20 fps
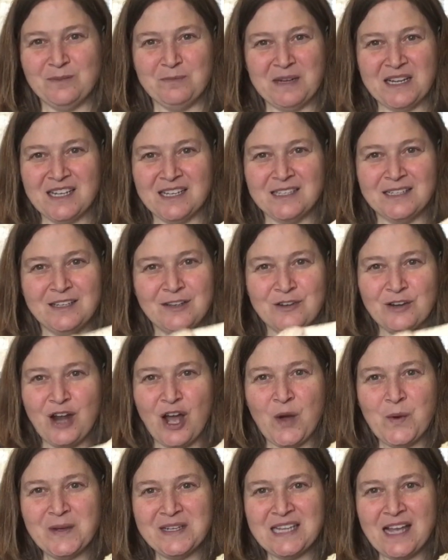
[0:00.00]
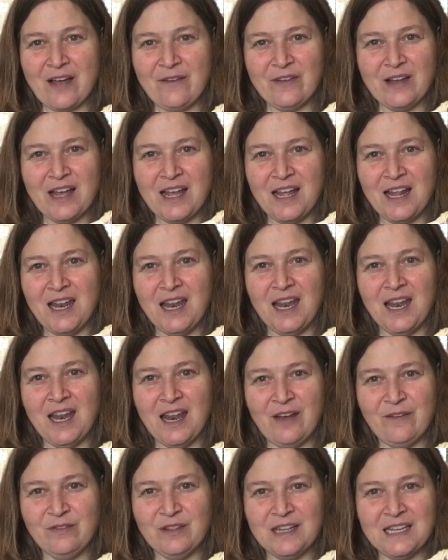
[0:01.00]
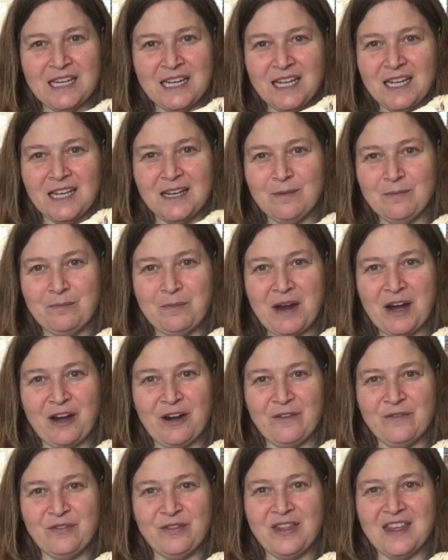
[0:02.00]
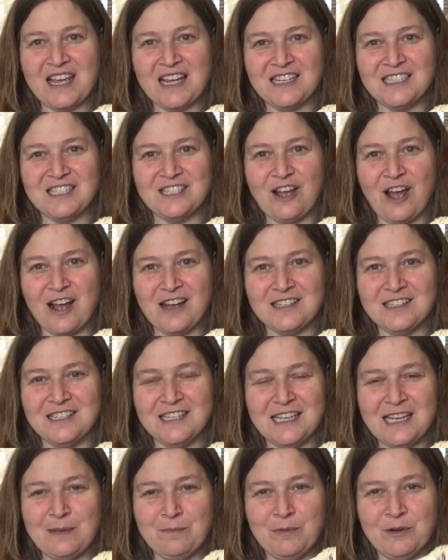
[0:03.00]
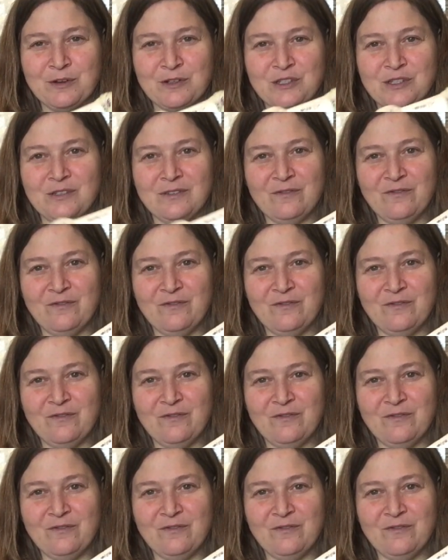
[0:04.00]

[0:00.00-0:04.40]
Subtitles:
because you can always have a lovely pair of thick socks to keep your